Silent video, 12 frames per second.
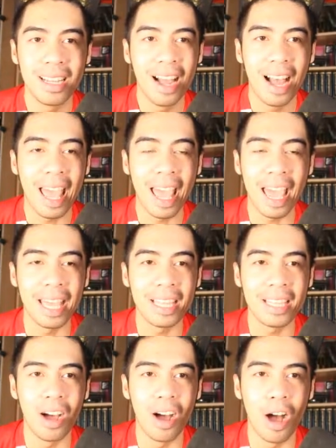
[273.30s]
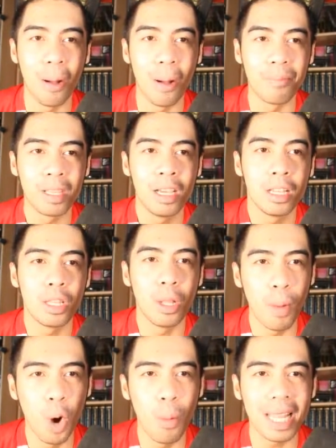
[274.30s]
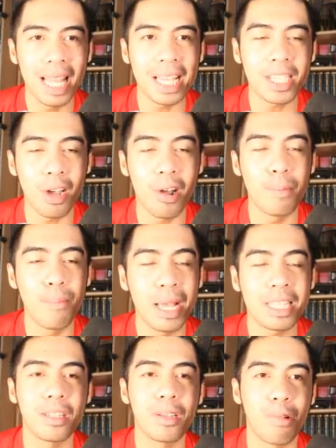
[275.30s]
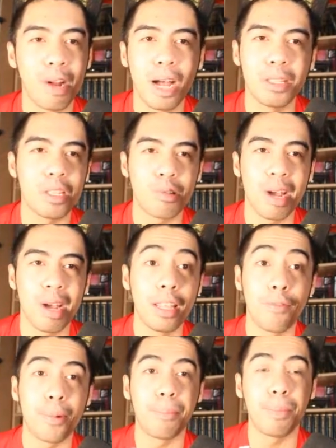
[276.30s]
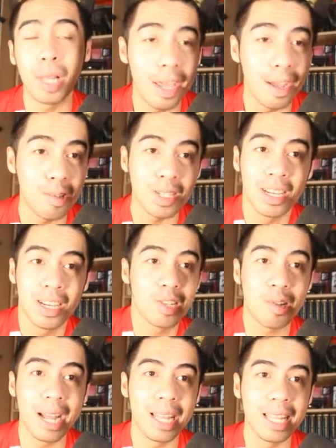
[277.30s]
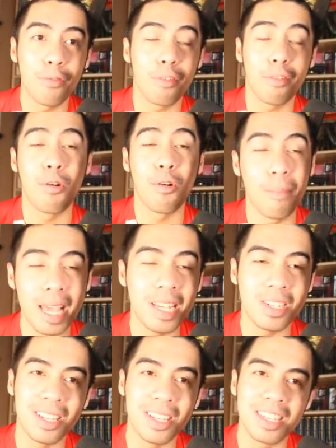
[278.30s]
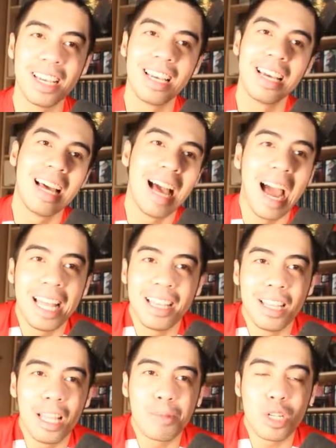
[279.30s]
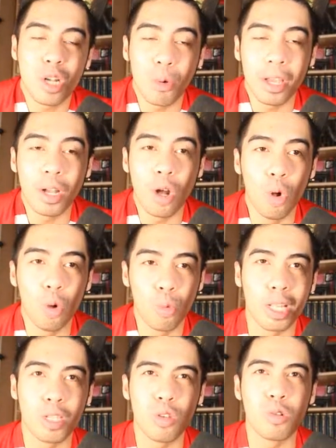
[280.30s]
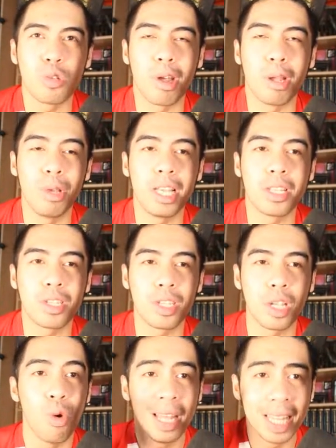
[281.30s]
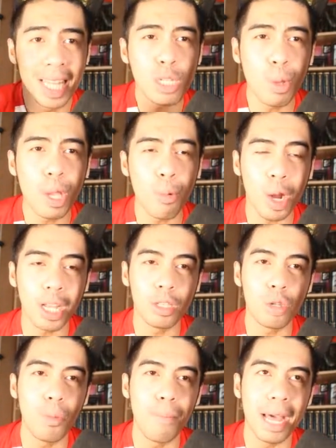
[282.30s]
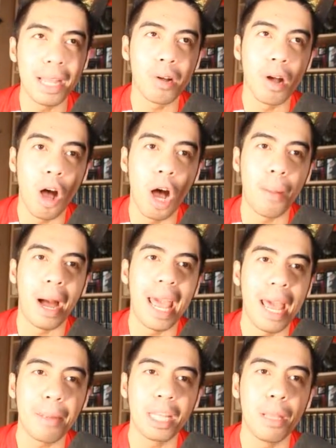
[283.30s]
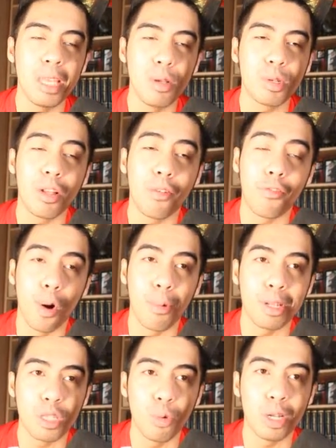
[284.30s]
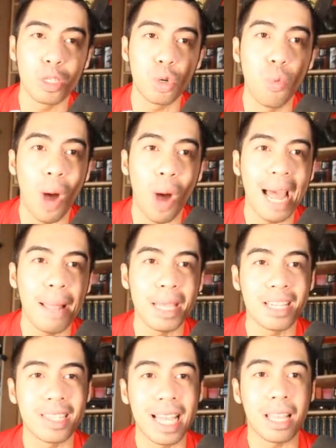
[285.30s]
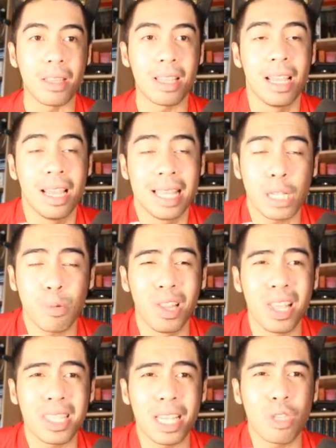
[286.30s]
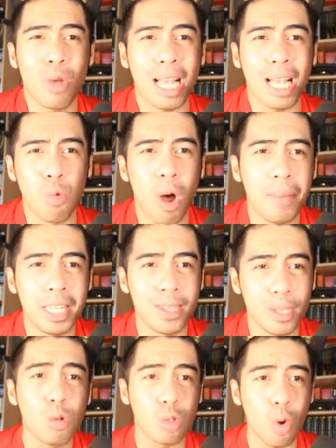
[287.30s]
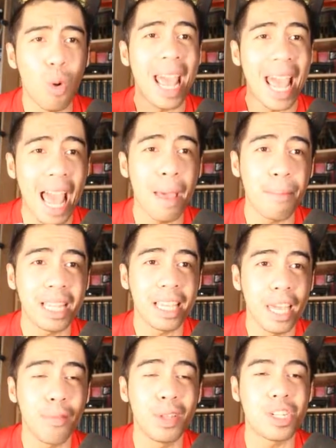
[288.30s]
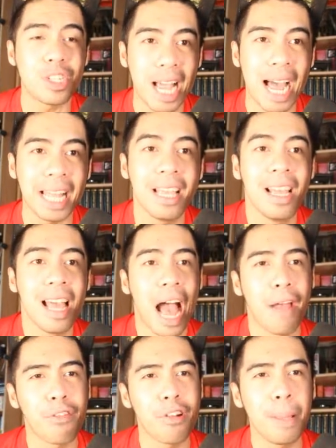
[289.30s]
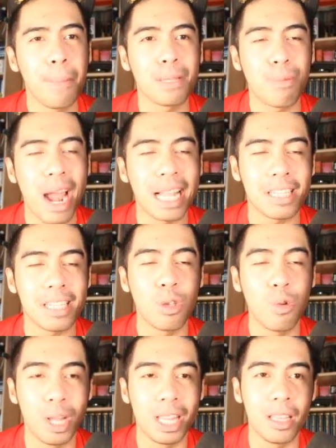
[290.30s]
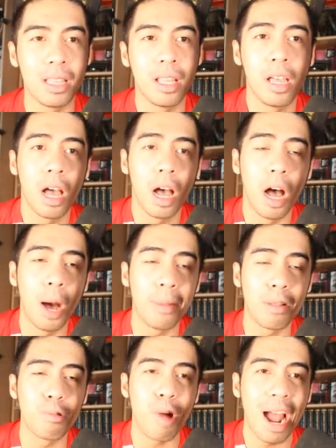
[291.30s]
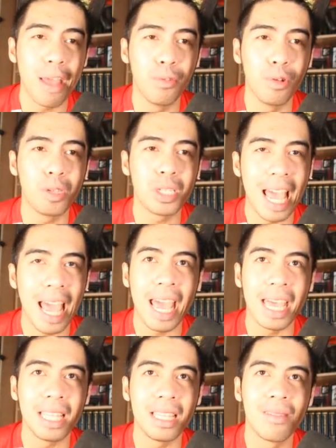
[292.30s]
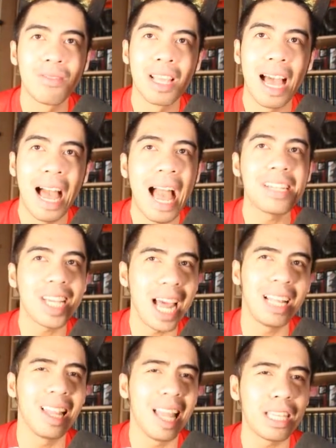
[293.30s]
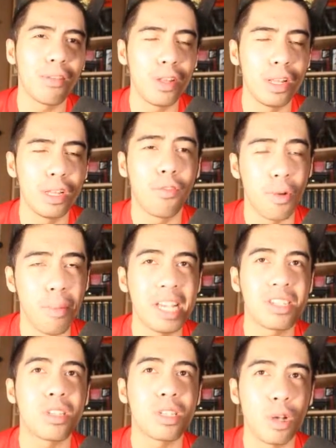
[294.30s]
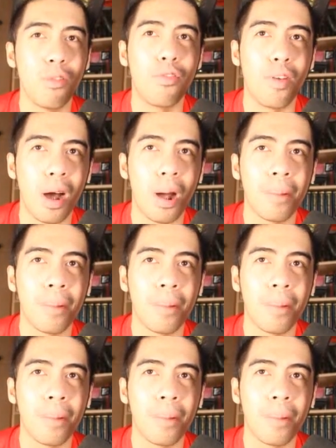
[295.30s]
And um, the moment I started messing around and trying different players, trying different formations, I ended up choking gold one two straight weeks. So this week we're gonna do better. Um, I am gonna be using the four one two one two wide because that that's what it looks like you guys want me to use, so I am going to give it a shot. I've already been practicing with it um, in Rivals, and I actually kind of like the feel of the formation so far.